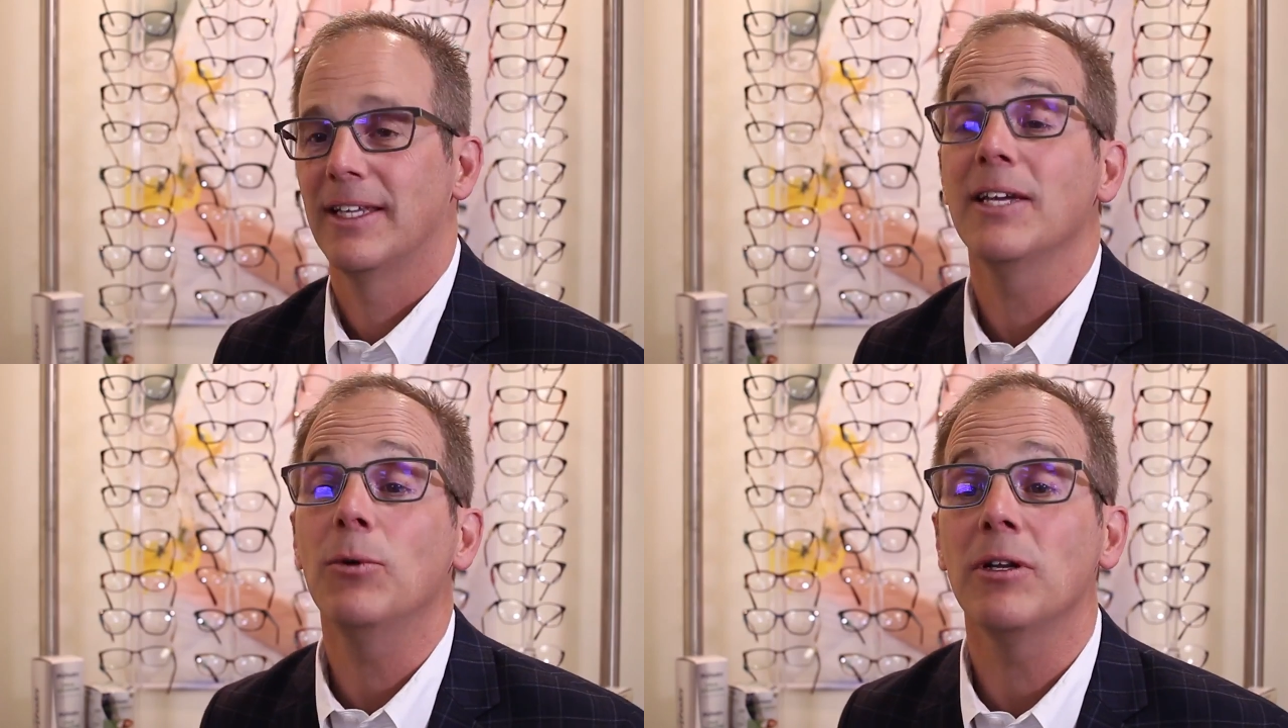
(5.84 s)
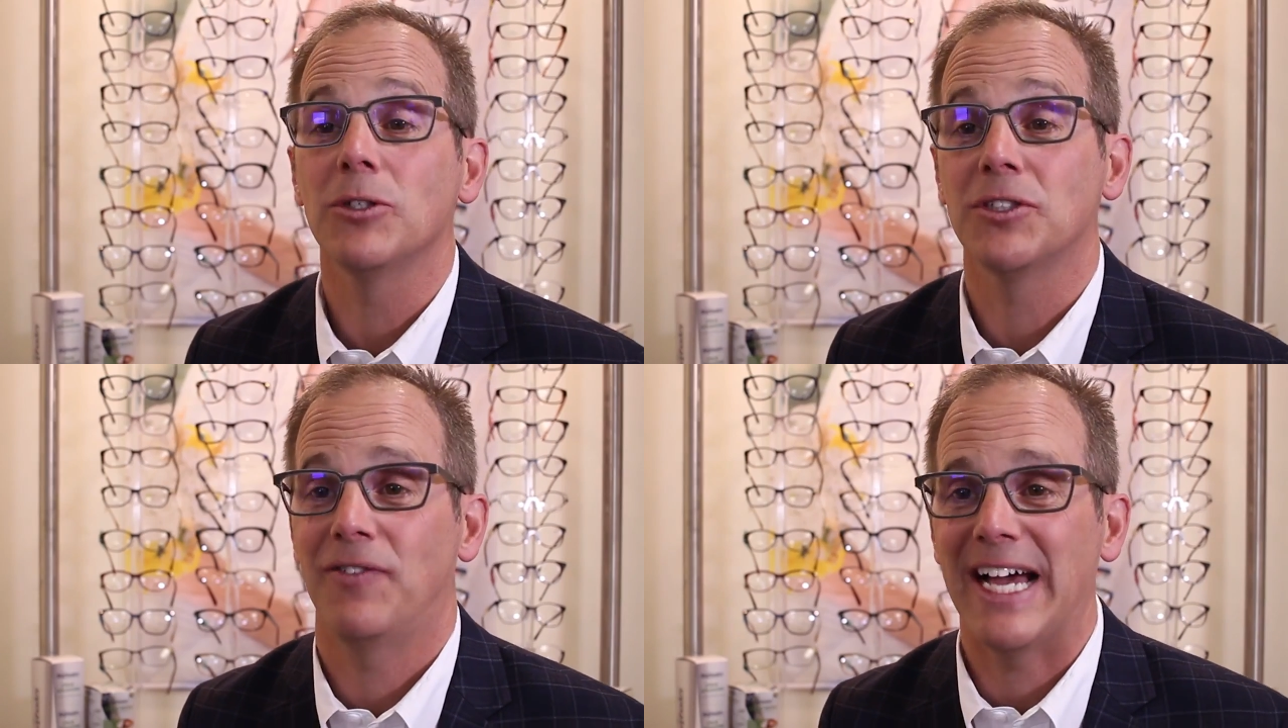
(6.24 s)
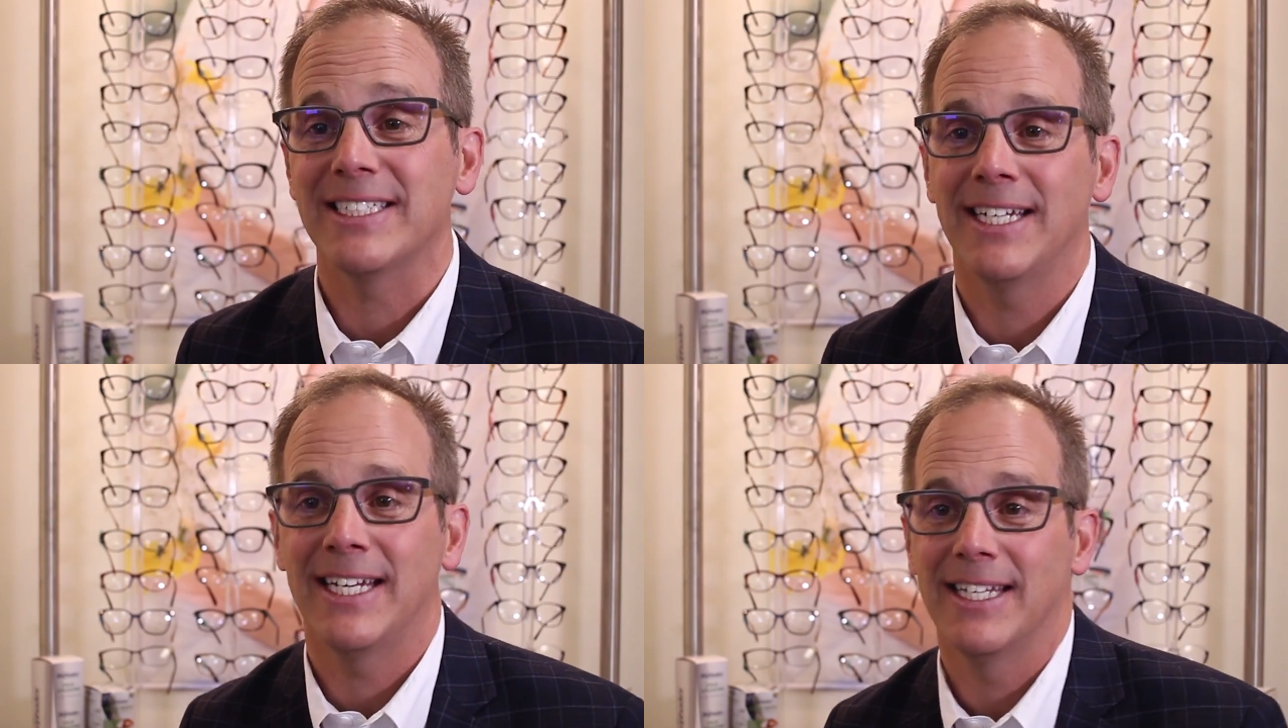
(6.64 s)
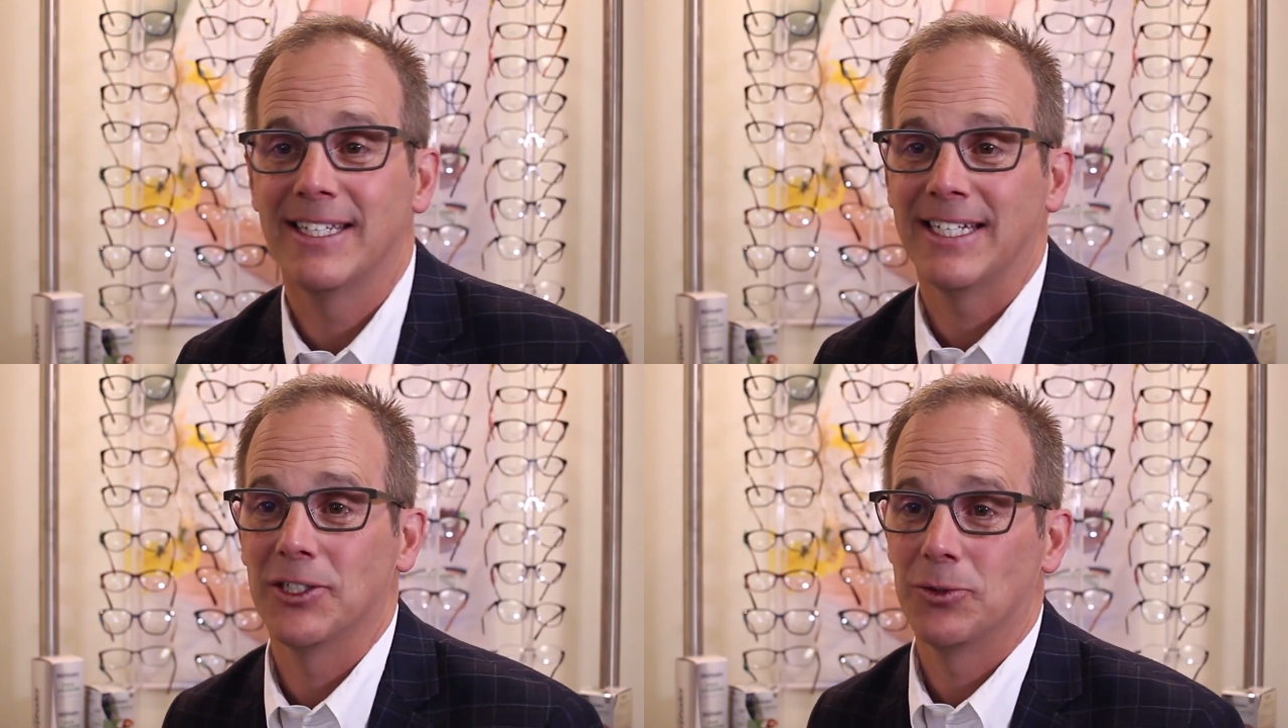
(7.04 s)
I think one of the most fascinating
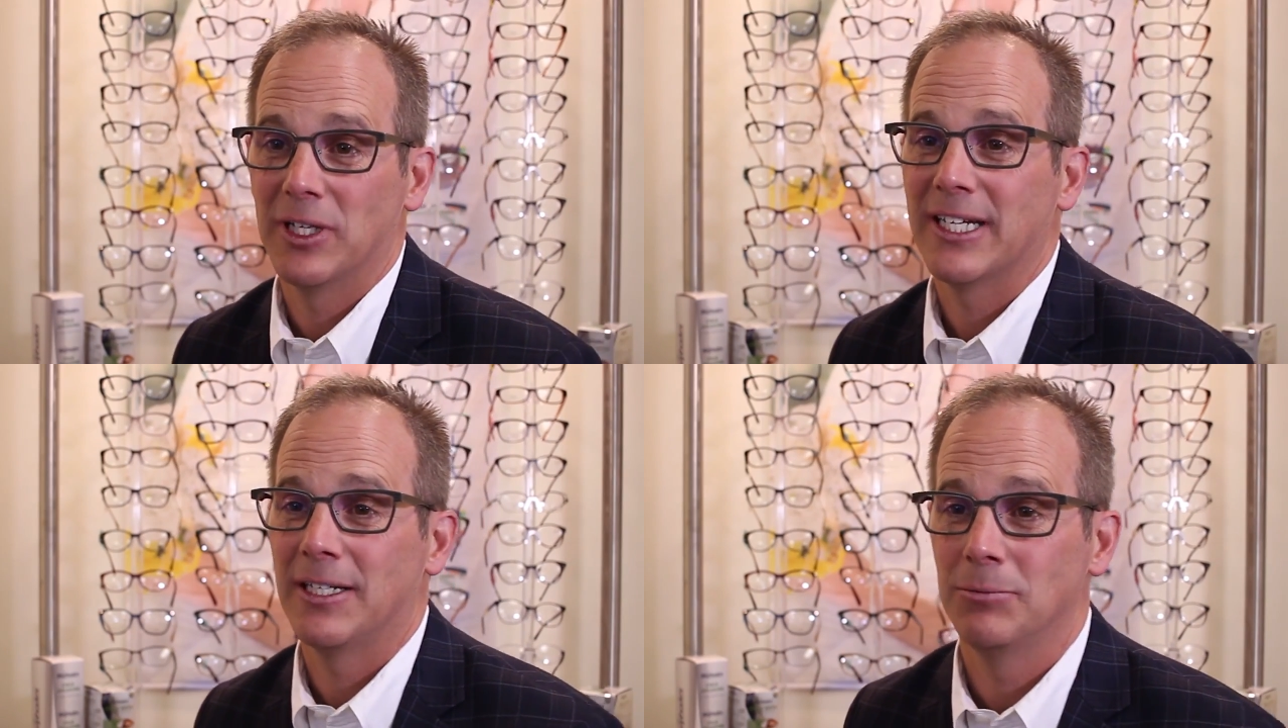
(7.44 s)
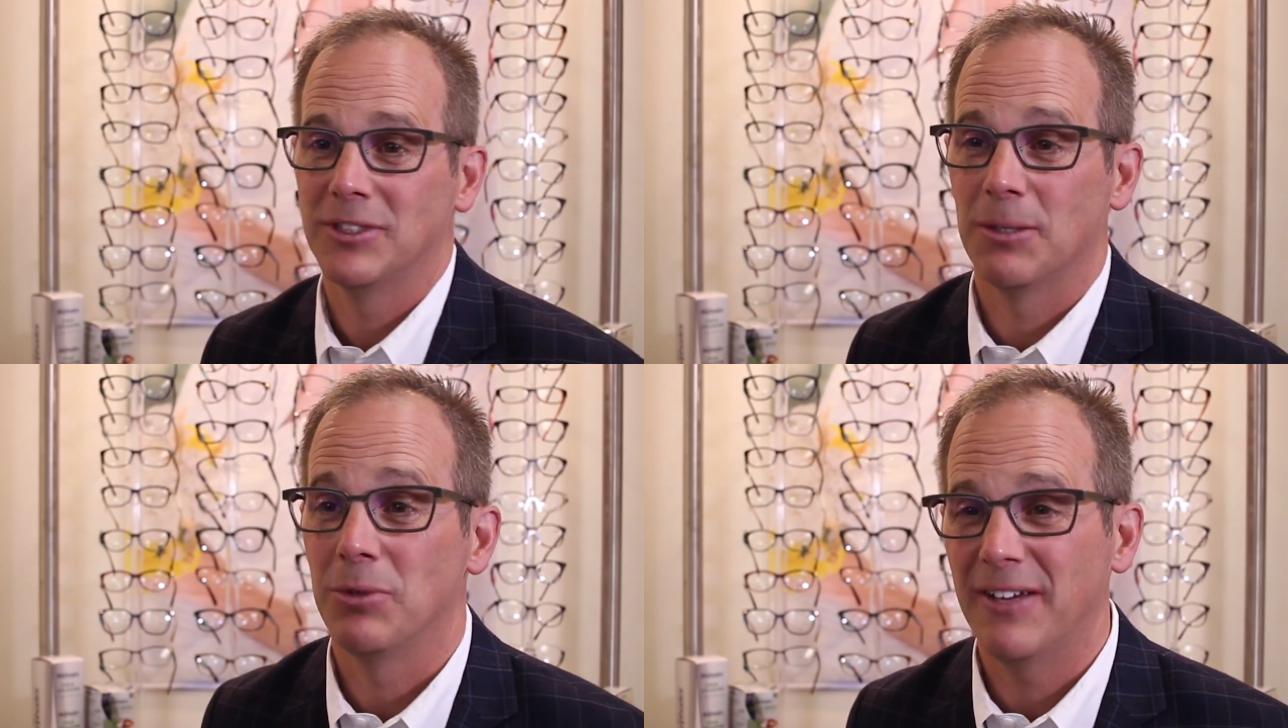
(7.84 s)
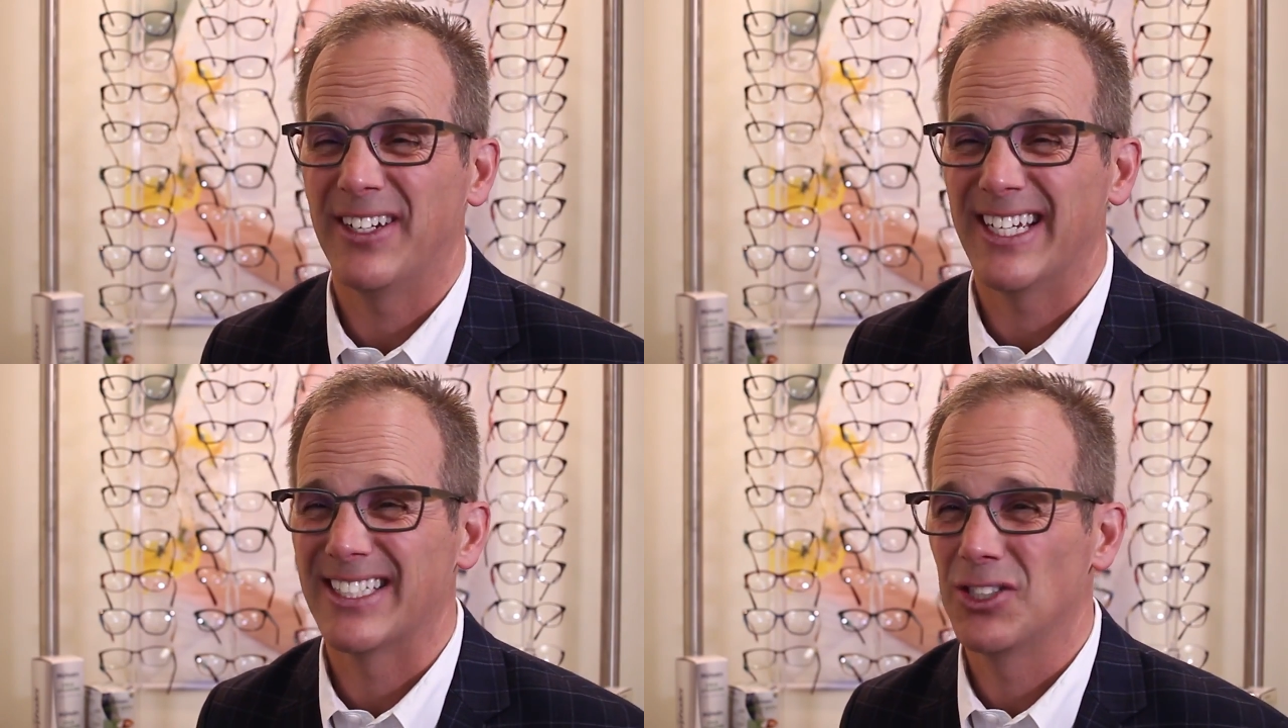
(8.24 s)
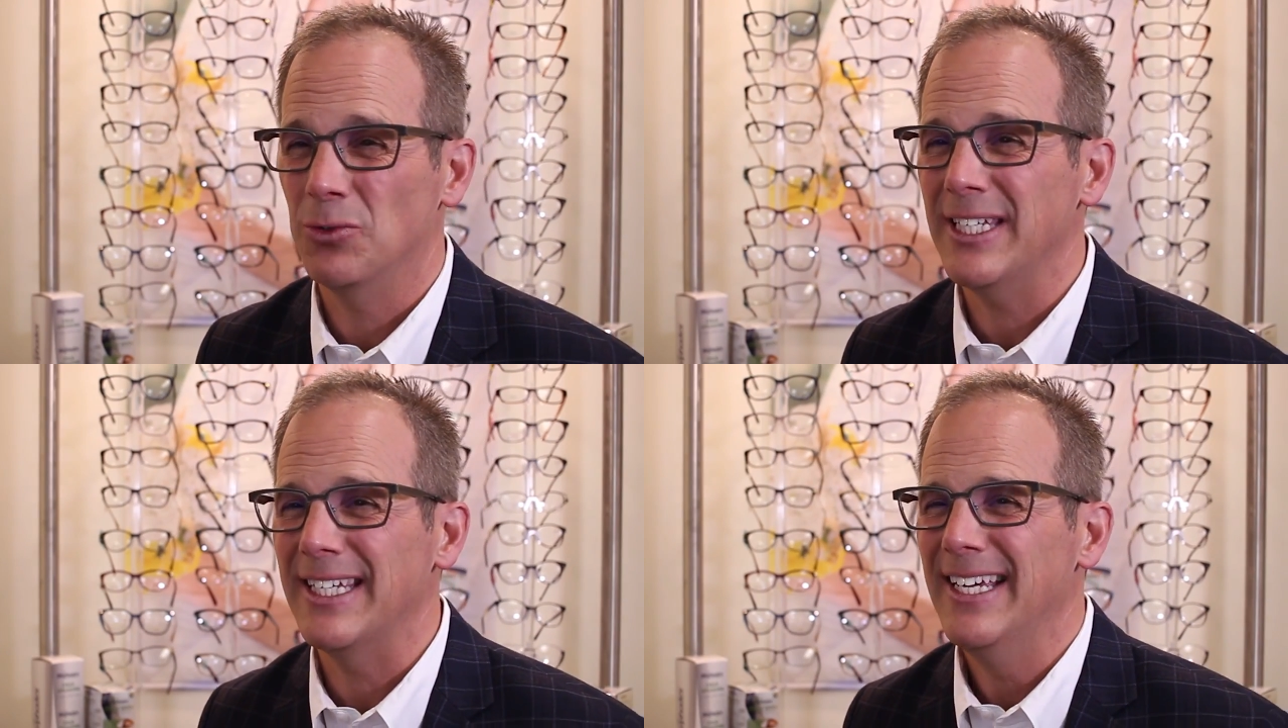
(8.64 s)
things when it comes to Blephadex is
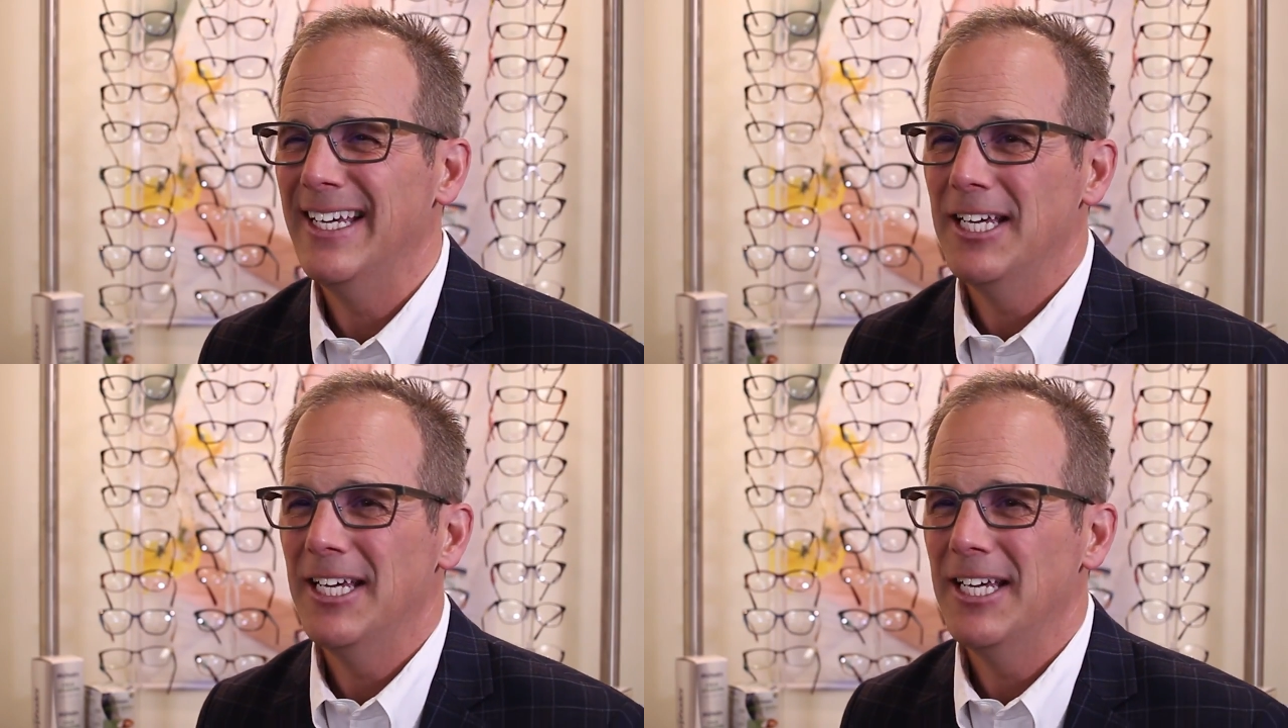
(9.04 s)
really